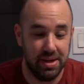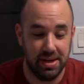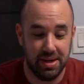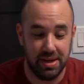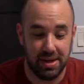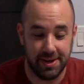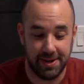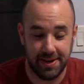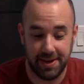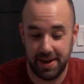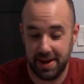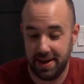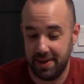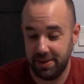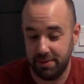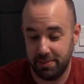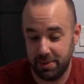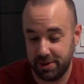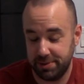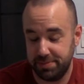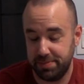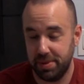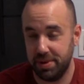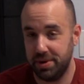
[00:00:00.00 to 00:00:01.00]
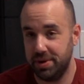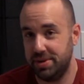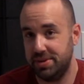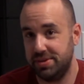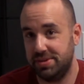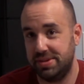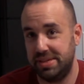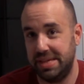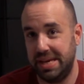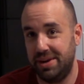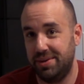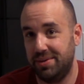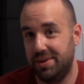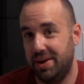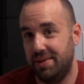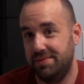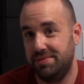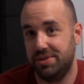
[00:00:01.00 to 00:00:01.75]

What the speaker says: And the best part is they don't have